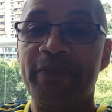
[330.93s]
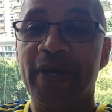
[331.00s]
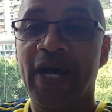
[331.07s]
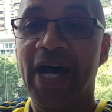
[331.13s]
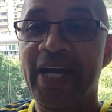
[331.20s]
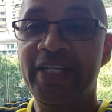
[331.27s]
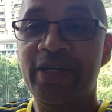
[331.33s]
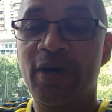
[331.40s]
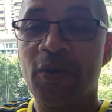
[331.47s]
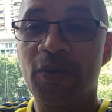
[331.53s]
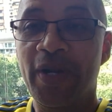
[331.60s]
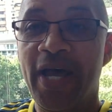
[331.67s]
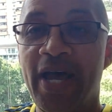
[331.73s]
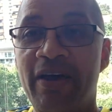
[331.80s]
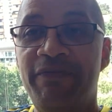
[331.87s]
I don't
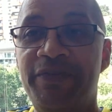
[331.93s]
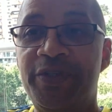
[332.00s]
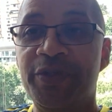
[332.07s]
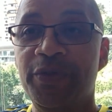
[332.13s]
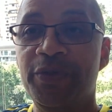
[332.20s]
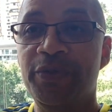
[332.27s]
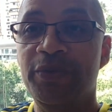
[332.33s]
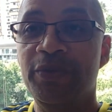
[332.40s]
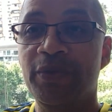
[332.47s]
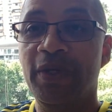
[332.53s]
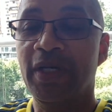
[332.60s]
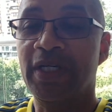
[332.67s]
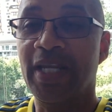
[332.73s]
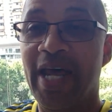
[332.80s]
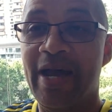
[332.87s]
have to
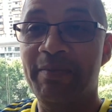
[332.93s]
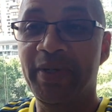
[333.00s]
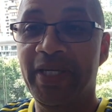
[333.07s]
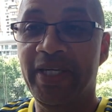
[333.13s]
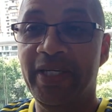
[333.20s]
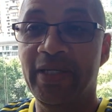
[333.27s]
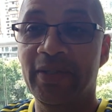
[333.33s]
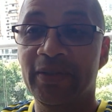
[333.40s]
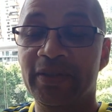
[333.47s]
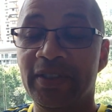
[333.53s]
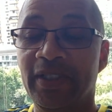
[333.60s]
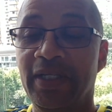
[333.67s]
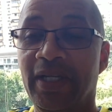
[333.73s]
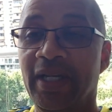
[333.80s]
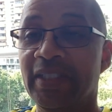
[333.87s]
climb any hills
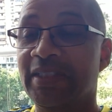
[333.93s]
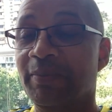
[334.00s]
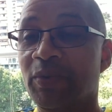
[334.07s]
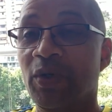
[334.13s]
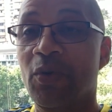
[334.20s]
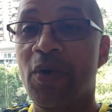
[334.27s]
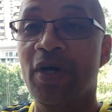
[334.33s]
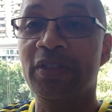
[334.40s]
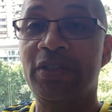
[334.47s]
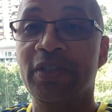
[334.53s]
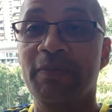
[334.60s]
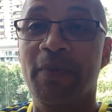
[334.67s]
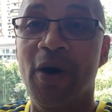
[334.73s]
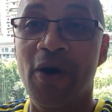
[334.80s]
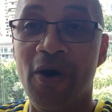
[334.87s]
unless I'm going to walk to the
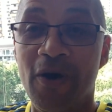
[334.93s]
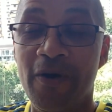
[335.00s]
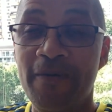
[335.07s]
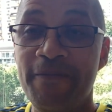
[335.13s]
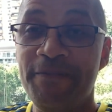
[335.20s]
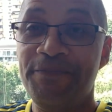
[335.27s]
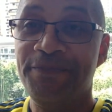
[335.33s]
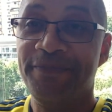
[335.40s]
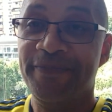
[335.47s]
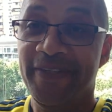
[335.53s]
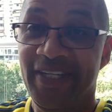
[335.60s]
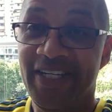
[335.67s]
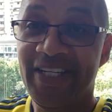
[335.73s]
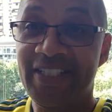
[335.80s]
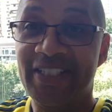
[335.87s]
mall.
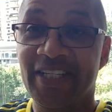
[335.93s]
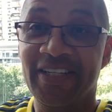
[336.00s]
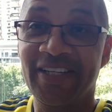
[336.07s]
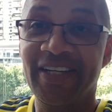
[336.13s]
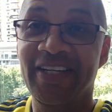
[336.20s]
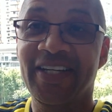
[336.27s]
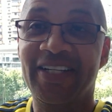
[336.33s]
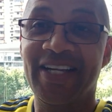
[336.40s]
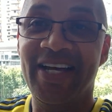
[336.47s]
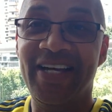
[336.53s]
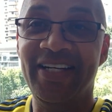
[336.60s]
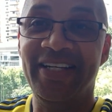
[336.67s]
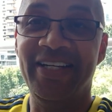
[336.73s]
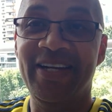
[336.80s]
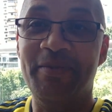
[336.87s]
It is a little incline
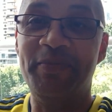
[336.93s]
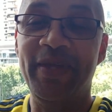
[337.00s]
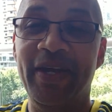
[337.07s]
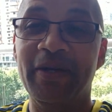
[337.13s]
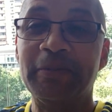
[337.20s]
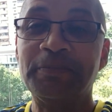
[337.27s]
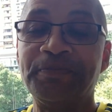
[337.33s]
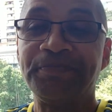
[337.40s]
to get up there.